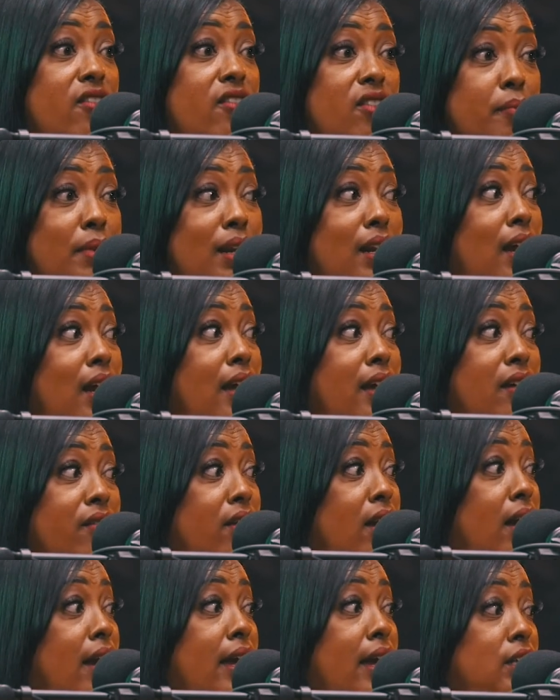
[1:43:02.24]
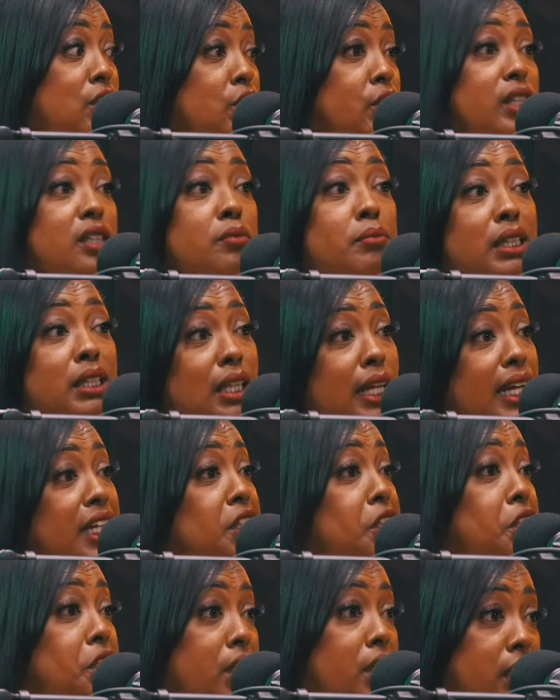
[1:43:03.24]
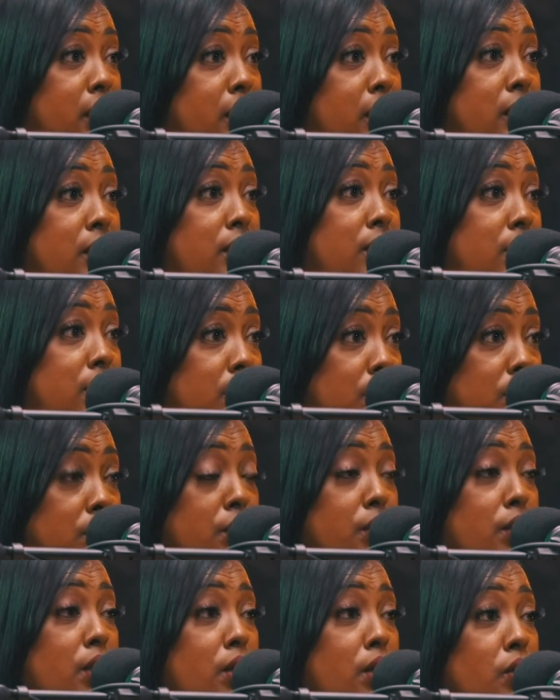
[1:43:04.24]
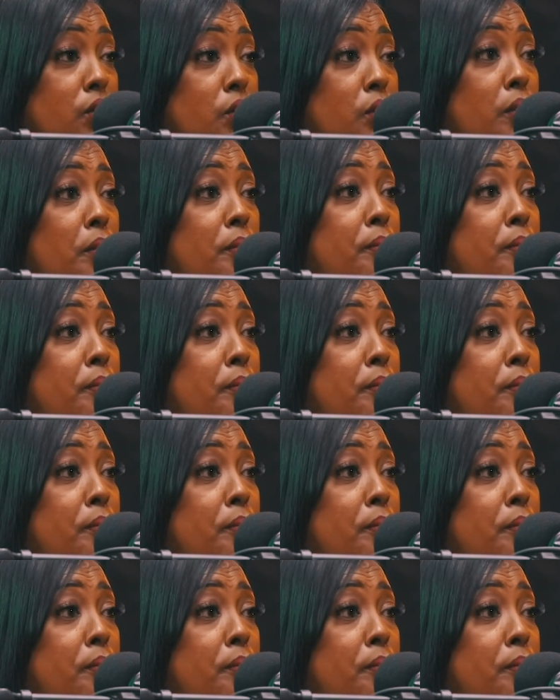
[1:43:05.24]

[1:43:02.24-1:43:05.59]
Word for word: every man I ever had treated me like shit. You know.